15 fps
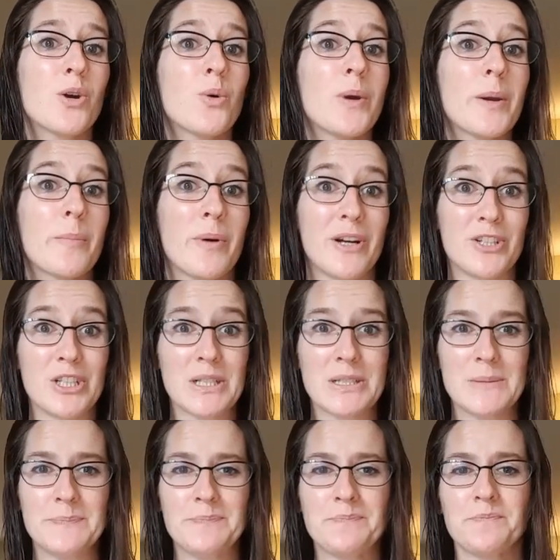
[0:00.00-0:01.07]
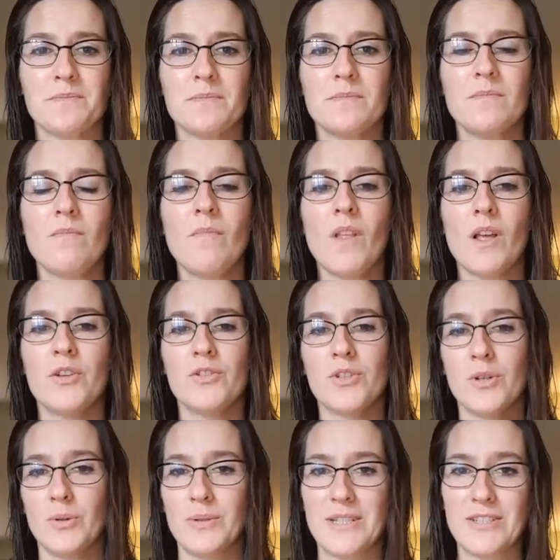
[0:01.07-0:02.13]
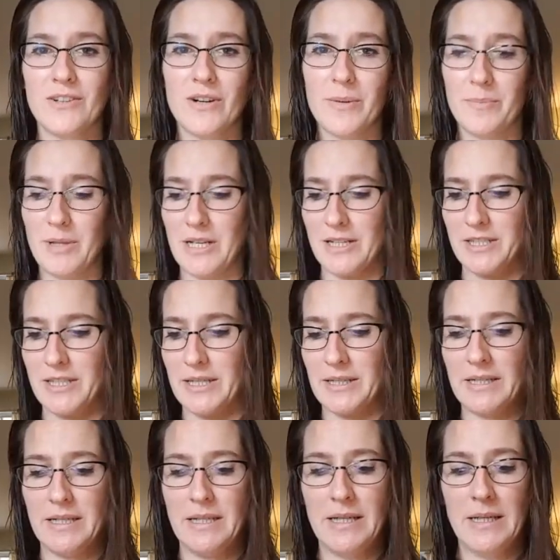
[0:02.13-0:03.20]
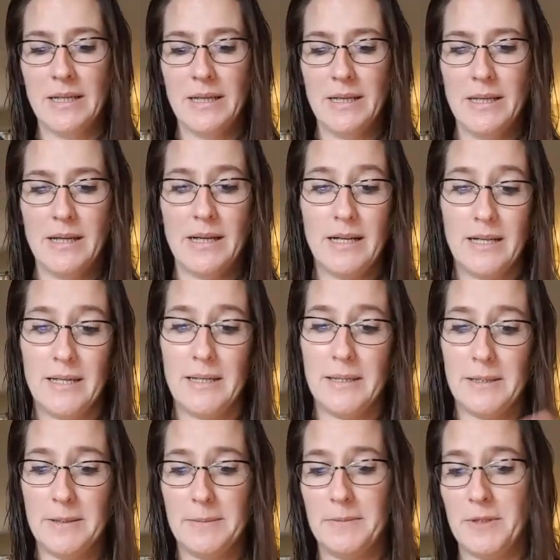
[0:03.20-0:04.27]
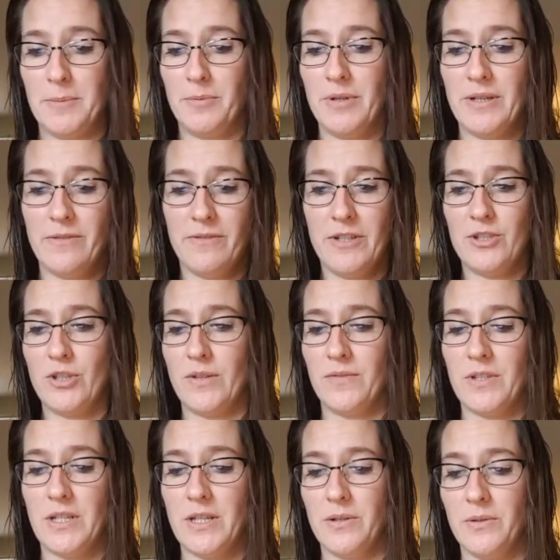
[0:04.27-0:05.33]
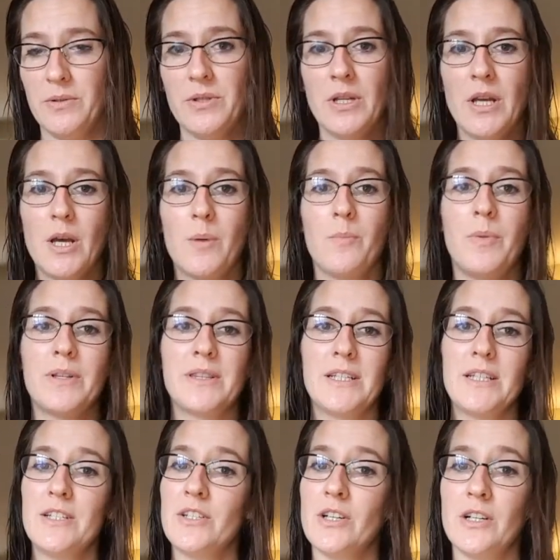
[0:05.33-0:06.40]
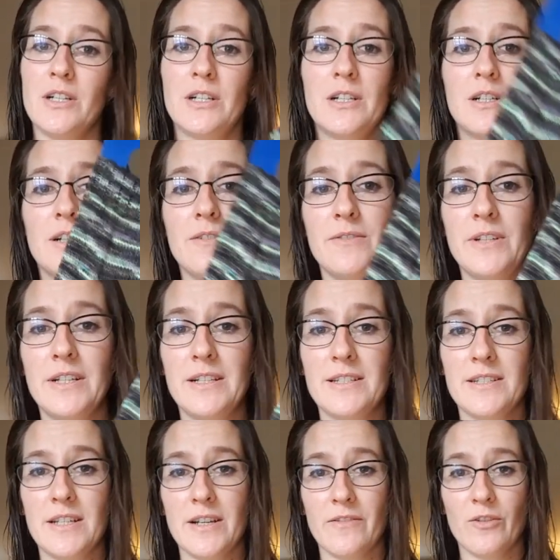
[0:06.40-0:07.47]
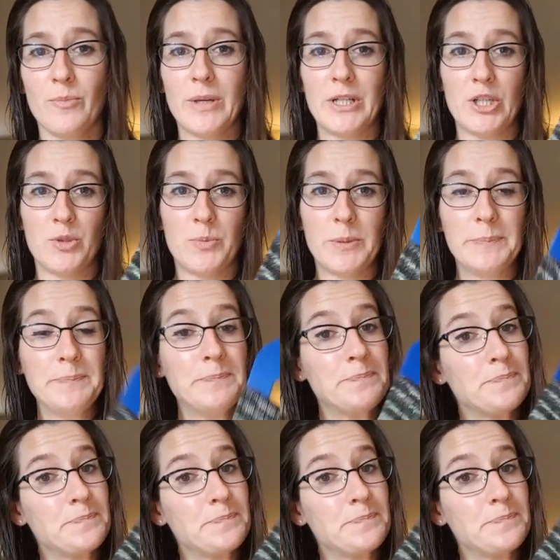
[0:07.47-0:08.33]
quick projects. So these aren't blocked yet. They're pretty fresh off the needles, but these are a vanilla sock for my husband.